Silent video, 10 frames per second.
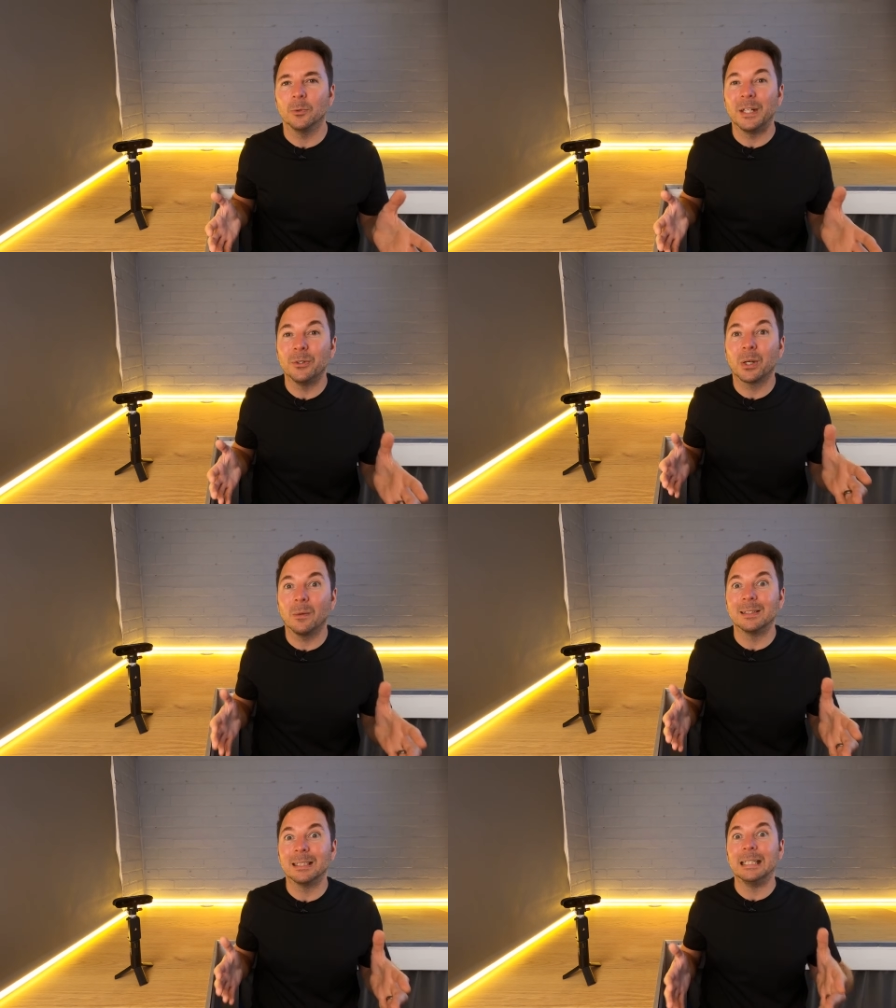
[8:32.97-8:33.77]
then you're
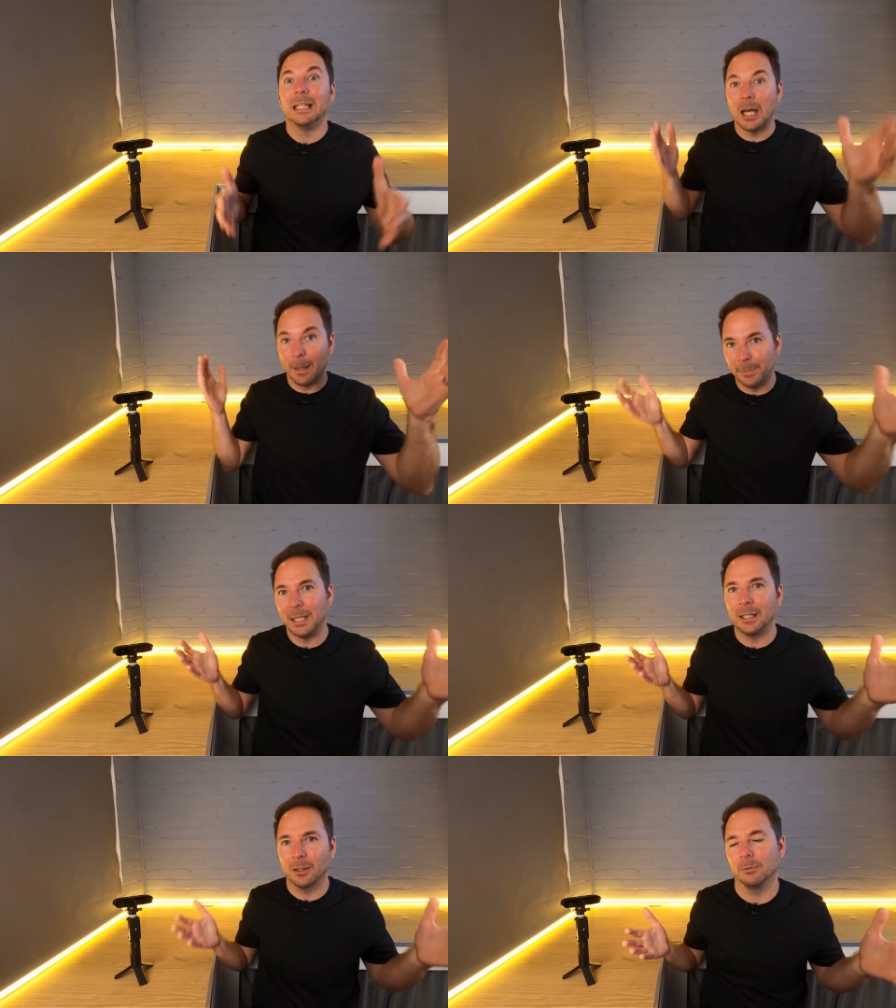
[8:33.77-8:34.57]
going to need a
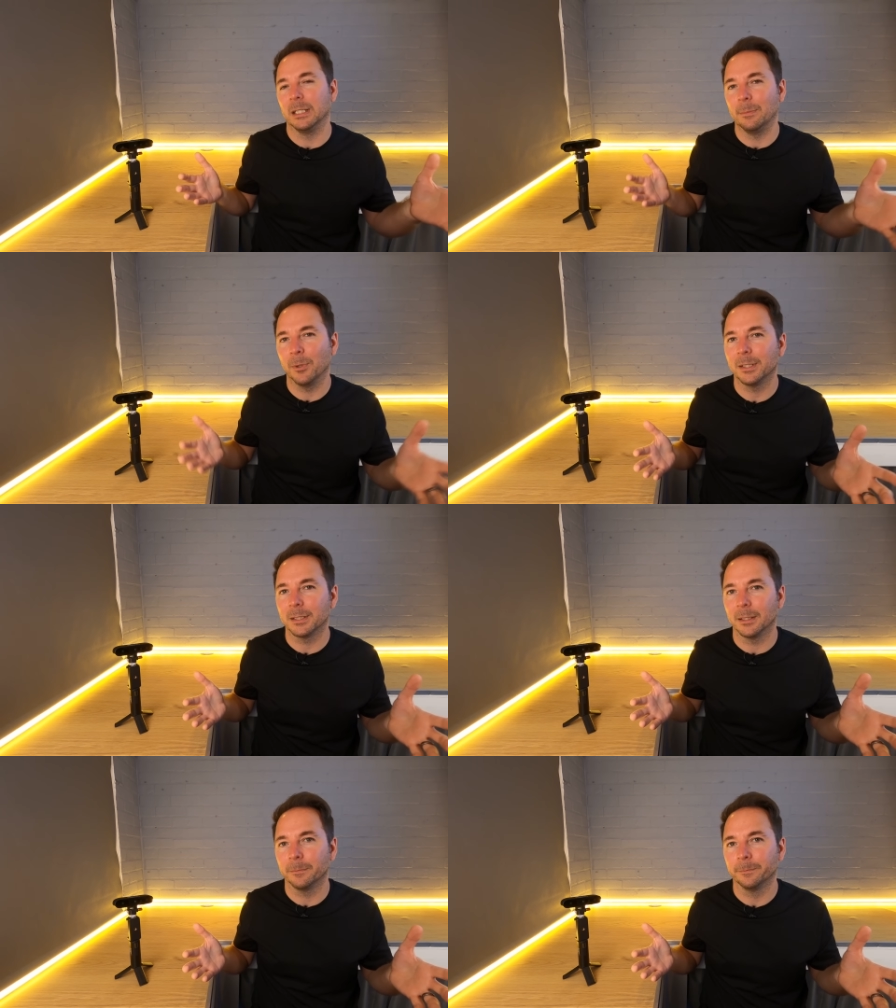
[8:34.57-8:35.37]
big 3D
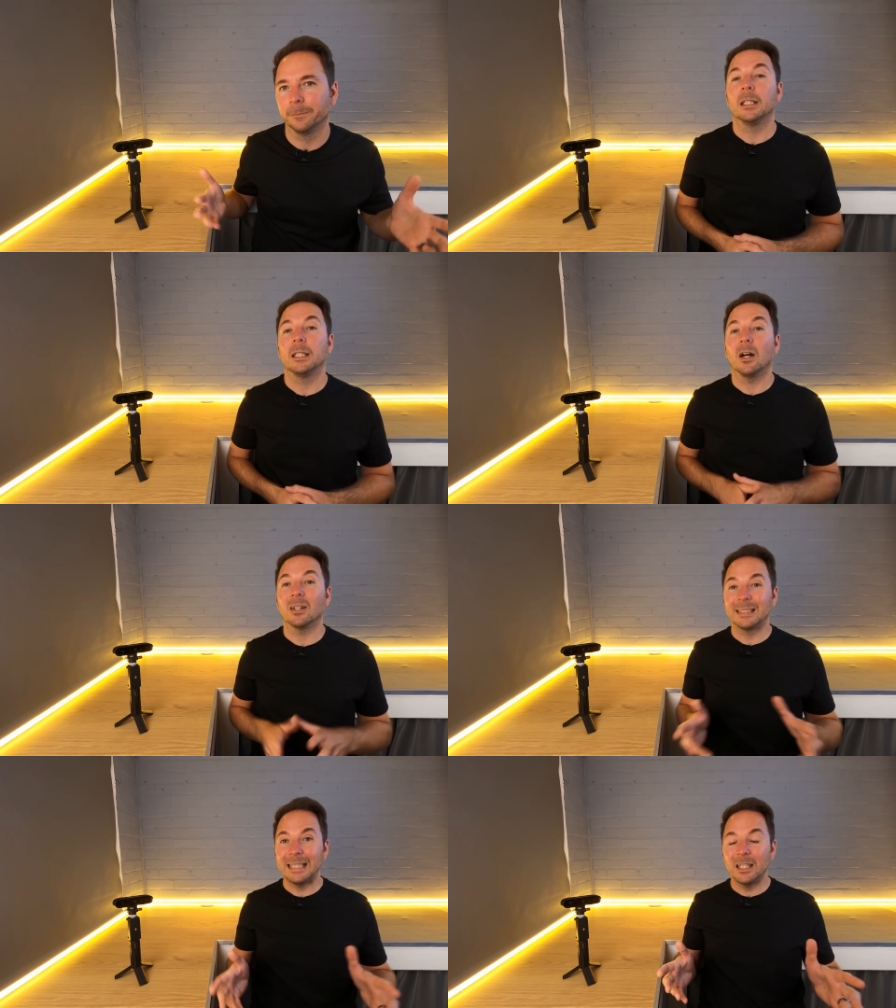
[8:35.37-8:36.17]
printer. The
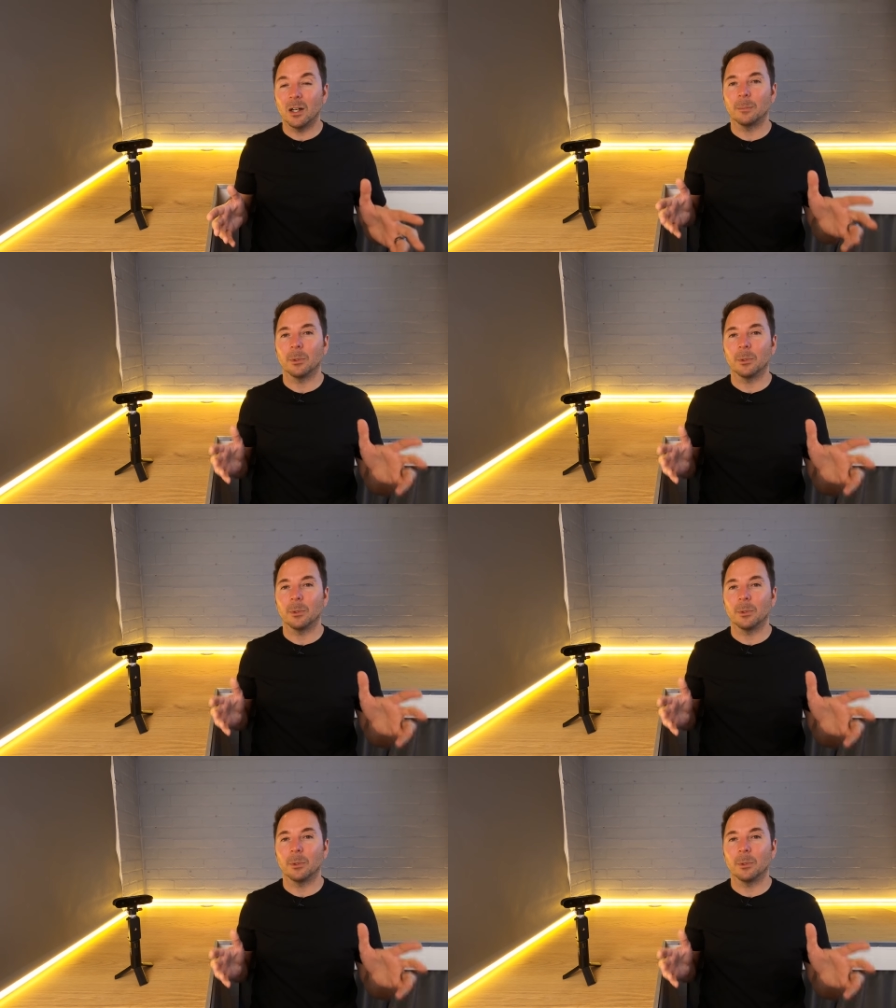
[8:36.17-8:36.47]
RC car